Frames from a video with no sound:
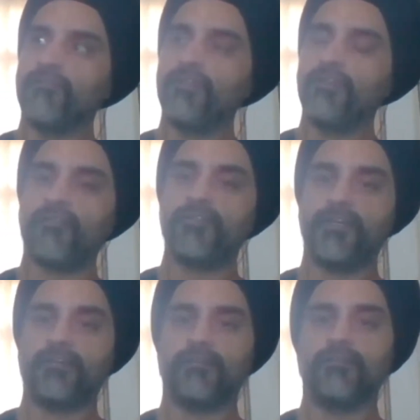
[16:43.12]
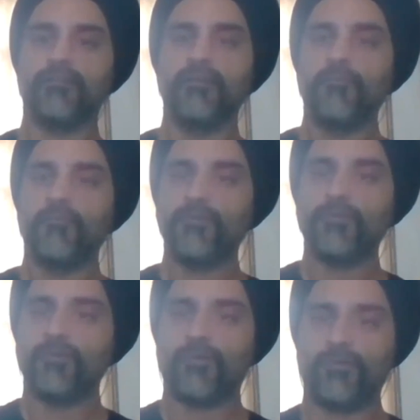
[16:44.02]
We love data, but we
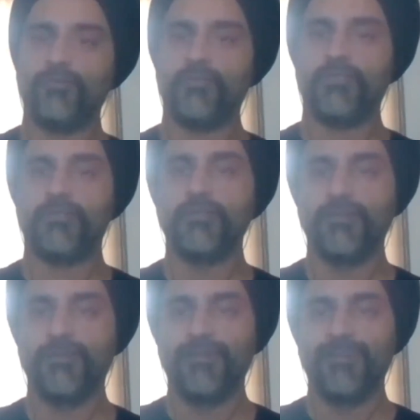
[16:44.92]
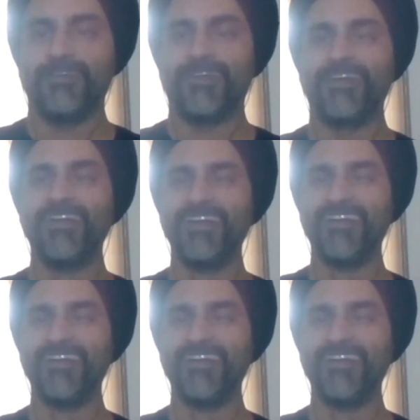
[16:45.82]
don't know what to do with it. Right?